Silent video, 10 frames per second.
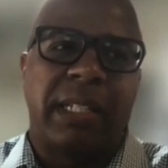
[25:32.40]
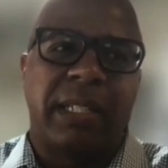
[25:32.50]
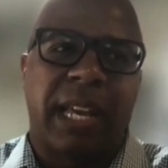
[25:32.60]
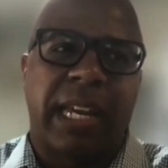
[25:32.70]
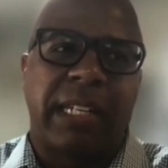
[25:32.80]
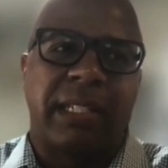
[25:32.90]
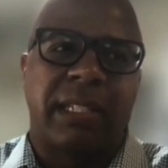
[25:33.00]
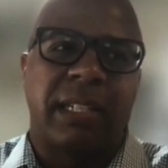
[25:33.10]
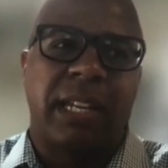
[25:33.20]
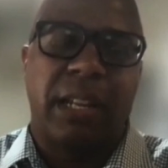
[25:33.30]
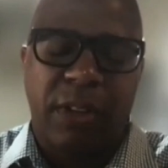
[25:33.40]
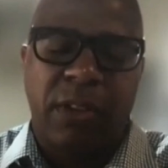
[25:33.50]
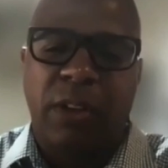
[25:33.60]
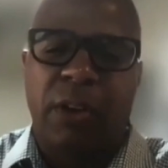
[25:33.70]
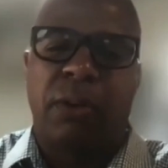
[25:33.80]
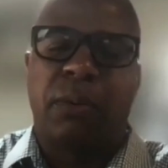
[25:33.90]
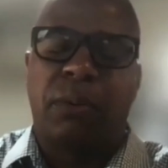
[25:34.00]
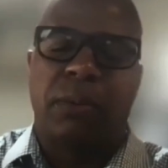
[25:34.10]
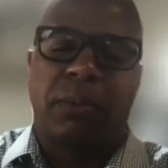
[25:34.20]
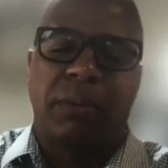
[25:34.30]
sites, even
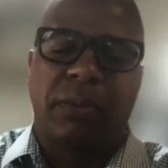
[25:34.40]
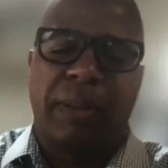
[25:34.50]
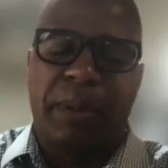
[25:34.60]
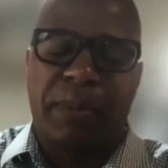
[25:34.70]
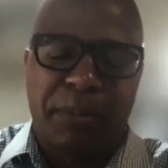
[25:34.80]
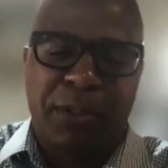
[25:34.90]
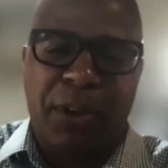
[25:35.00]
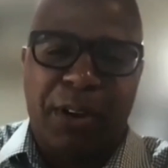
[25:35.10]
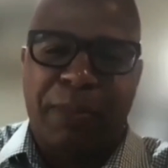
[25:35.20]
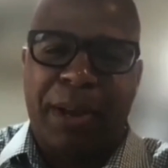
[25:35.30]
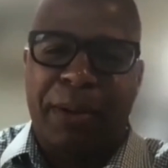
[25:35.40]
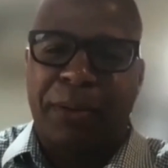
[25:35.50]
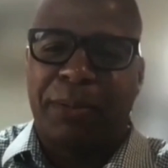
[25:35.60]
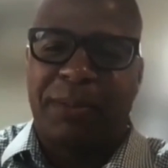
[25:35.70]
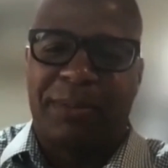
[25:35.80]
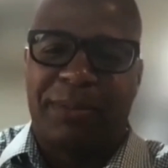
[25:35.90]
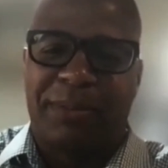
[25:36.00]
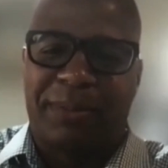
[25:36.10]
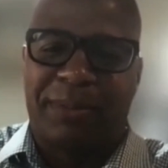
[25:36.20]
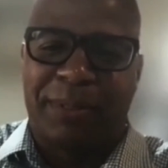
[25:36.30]
though, I mean, people talk about
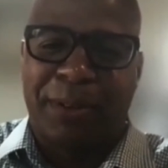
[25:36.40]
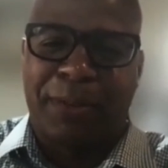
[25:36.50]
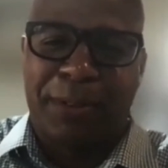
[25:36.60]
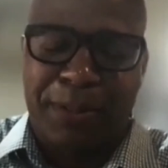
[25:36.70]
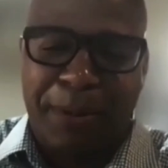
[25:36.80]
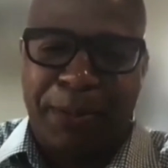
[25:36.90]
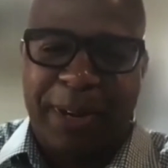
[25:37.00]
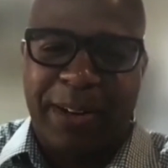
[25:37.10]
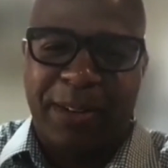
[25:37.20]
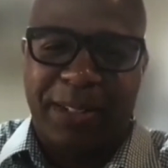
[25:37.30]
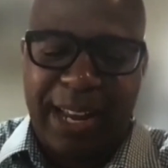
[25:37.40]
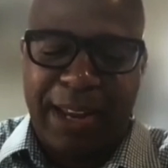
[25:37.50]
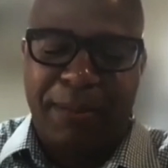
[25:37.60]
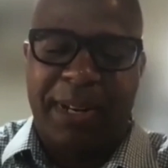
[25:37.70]
their First Amendment right all the time.